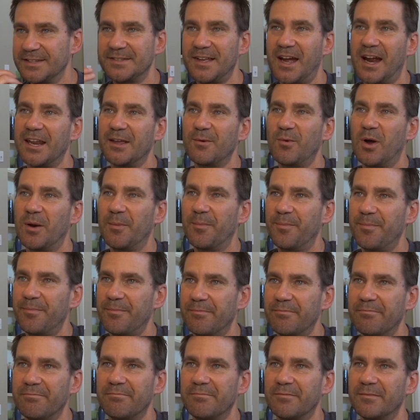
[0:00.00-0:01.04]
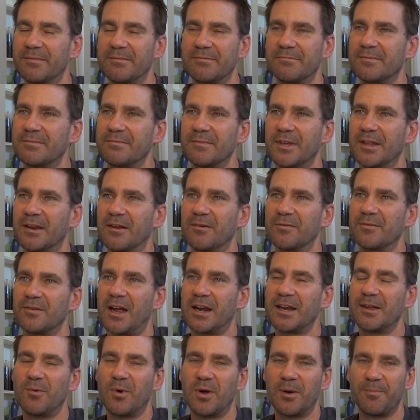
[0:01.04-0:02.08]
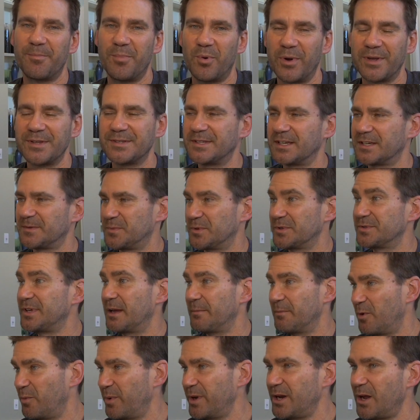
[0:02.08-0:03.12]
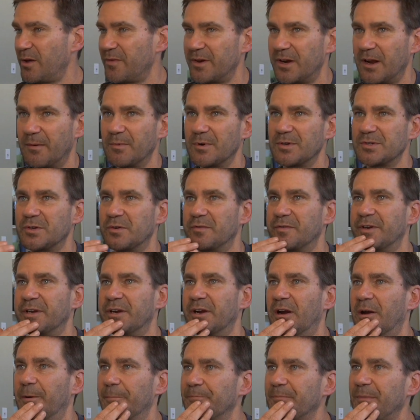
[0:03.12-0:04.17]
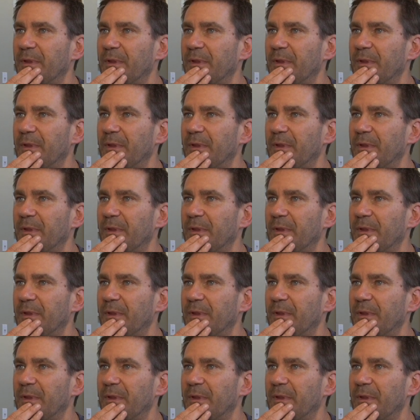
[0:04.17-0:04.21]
91.6%, but we know the numbers over here.